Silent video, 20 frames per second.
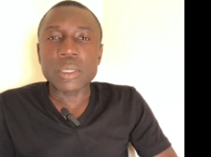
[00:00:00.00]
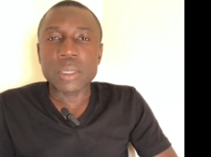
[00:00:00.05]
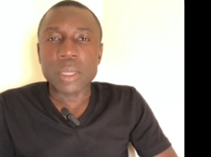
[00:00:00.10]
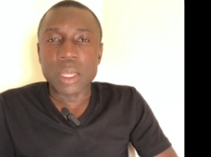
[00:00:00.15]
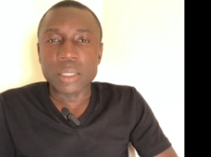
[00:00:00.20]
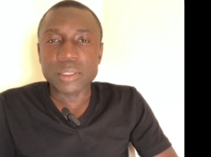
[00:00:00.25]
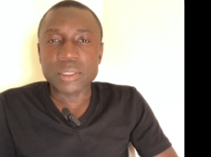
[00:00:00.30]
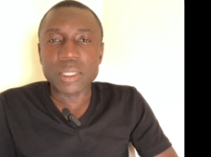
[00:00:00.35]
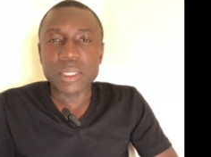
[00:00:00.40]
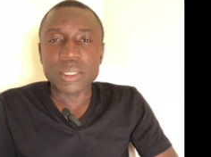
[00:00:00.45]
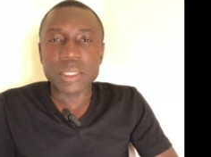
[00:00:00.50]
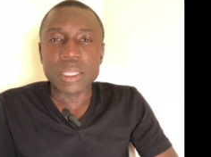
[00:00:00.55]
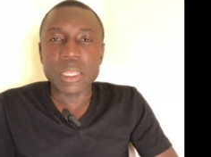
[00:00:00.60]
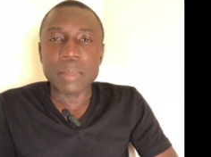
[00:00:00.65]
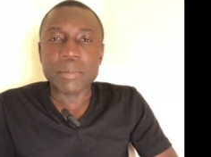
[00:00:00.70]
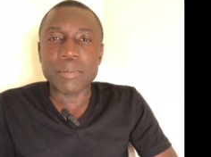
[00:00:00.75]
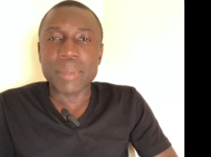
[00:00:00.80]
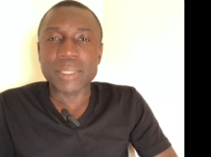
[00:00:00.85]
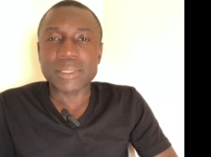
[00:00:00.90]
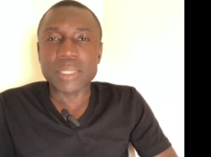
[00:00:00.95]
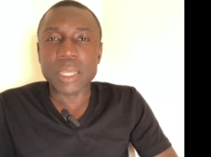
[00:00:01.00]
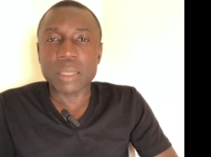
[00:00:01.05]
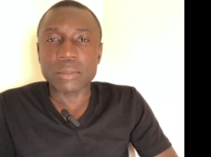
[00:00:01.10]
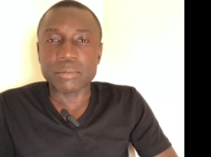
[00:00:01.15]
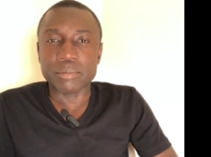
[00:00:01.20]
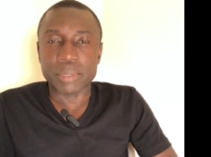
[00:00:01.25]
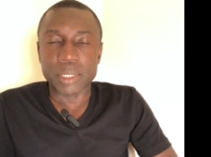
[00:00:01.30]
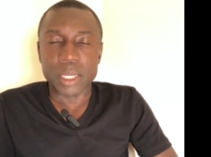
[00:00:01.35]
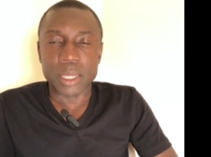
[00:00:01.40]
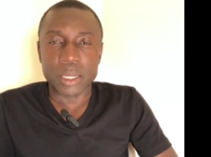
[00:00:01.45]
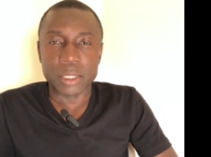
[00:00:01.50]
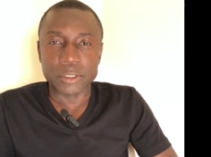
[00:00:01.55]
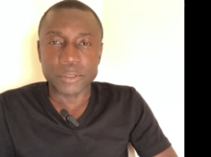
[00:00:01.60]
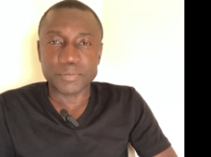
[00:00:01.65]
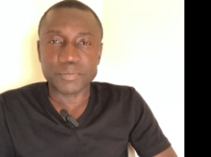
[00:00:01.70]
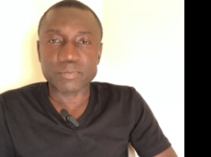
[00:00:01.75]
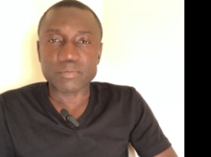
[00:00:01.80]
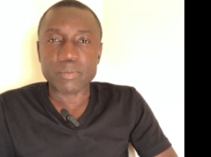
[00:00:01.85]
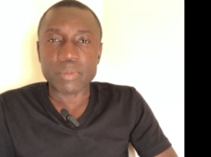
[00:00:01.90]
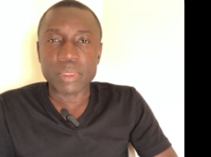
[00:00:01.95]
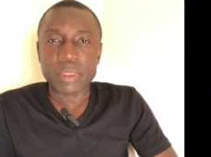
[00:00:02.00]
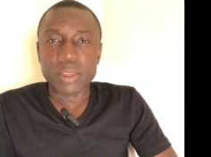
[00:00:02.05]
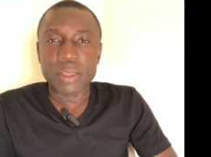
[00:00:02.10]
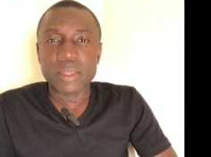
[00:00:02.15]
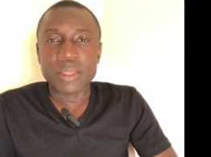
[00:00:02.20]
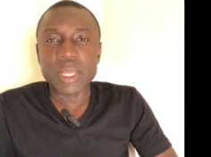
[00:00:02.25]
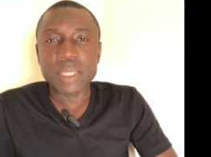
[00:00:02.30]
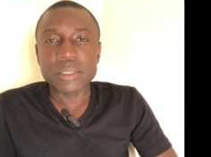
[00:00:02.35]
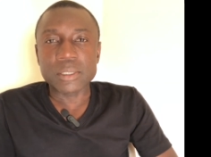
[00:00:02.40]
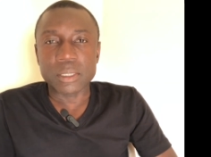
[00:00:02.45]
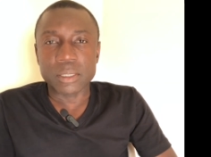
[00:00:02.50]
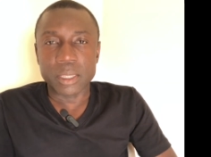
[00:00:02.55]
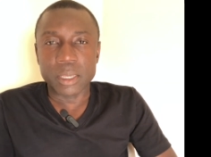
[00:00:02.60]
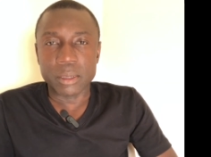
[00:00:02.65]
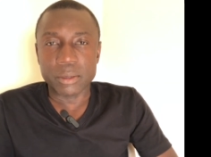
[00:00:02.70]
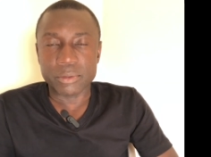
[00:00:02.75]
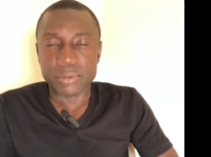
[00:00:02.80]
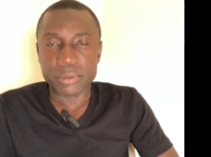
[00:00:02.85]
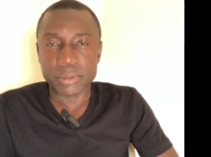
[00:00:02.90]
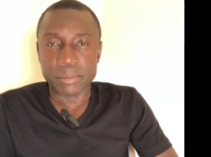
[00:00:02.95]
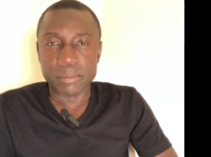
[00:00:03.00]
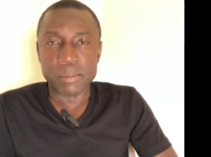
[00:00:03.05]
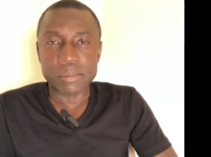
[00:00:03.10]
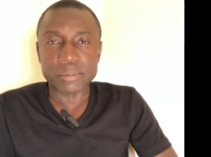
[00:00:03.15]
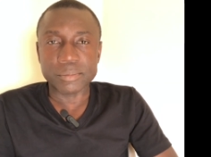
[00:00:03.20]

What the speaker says: constantly pass out blood, that's unhealthy.